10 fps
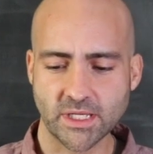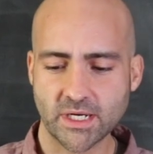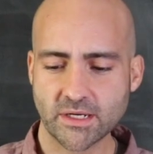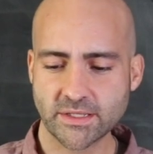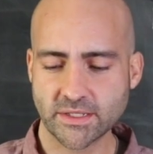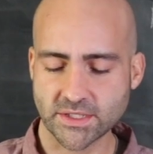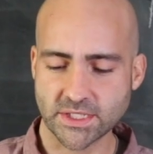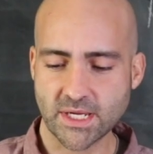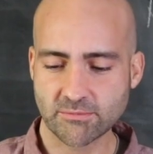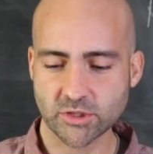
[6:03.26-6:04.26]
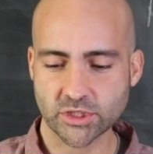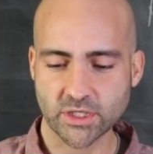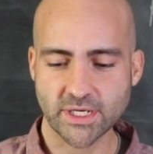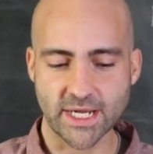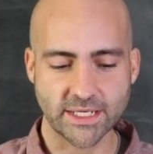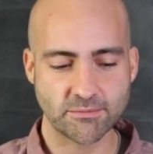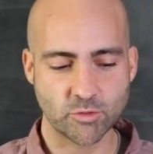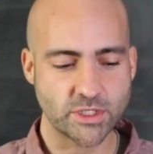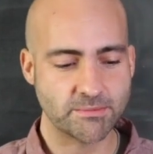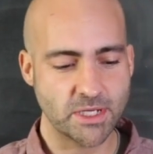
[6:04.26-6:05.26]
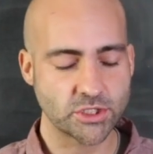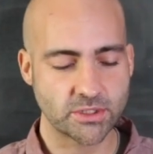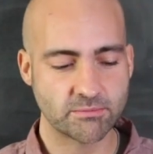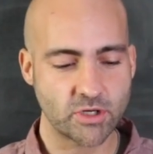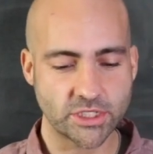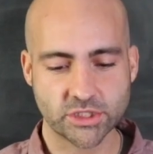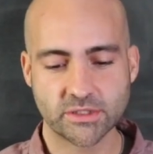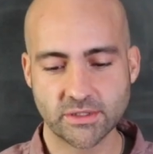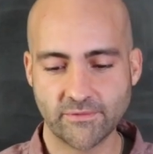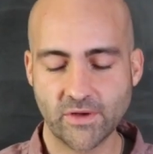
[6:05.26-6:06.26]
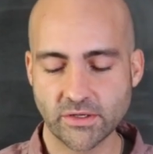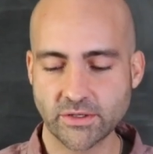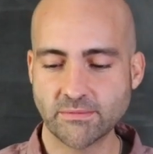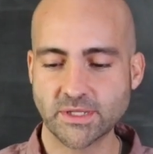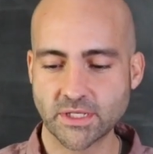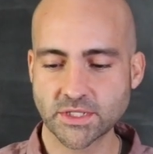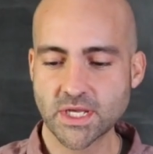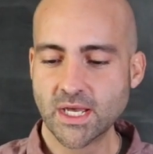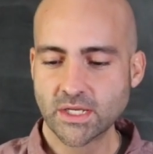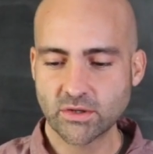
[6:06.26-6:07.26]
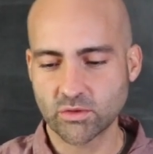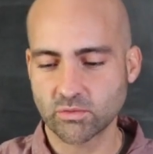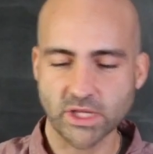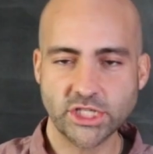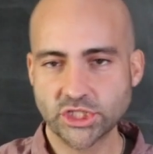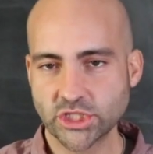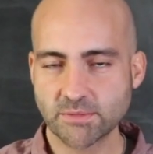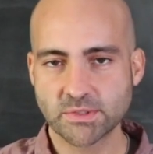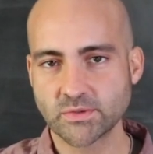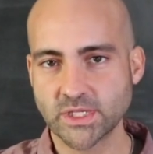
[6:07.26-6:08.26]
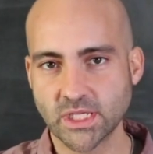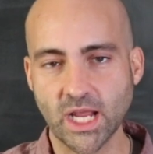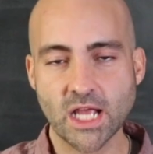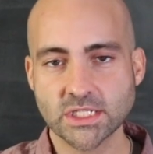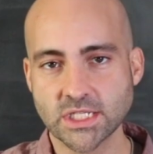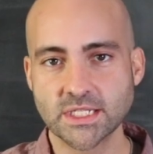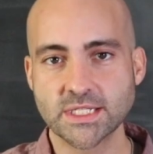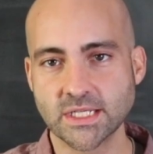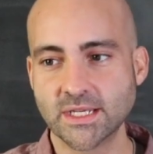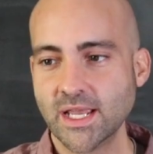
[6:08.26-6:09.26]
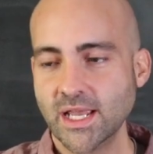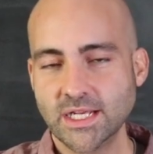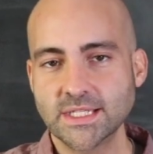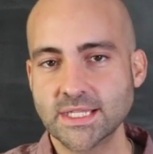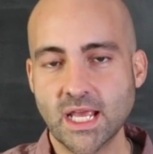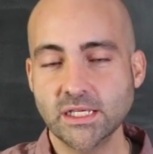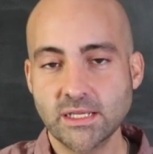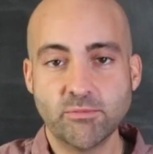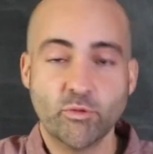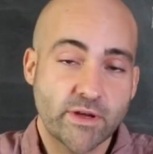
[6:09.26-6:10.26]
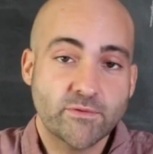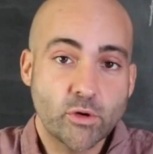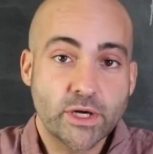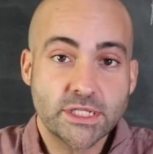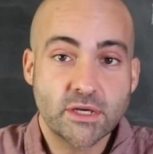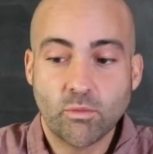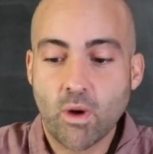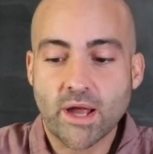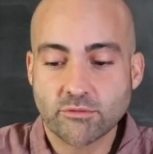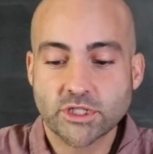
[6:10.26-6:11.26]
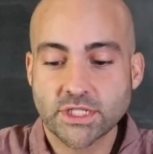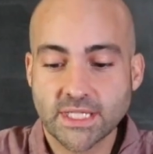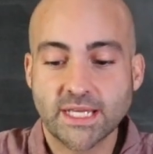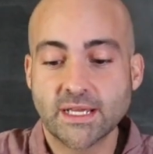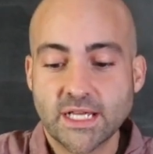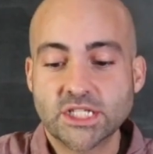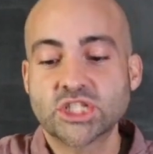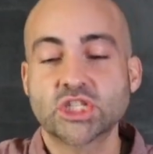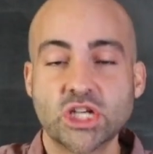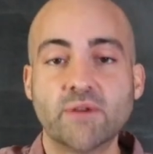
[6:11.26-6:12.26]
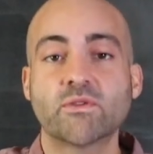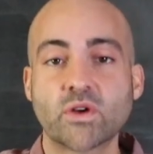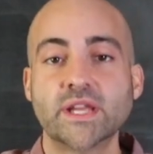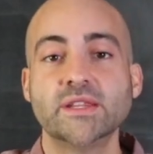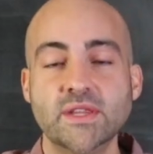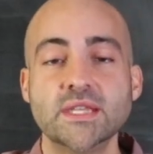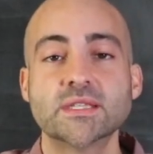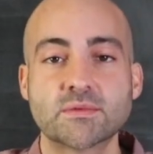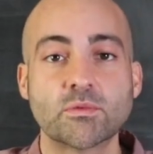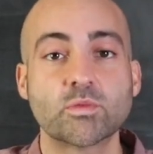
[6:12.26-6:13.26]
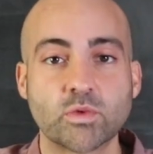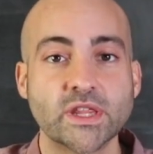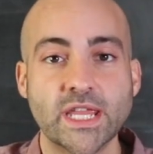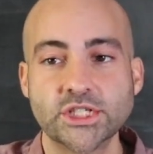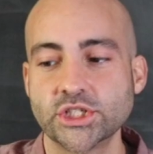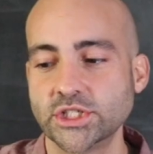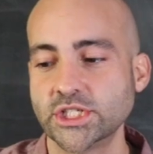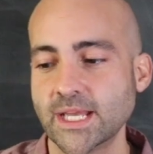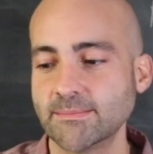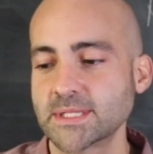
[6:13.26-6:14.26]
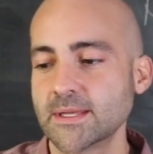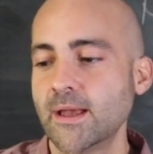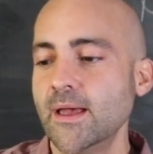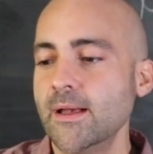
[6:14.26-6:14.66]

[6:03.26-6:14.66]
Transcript: in there and there's a temperature and I can measure the pressure and the volume and there's the relationship between the gases and, and isn't that neat? But we have no idea why. We're just like discovering these relationships.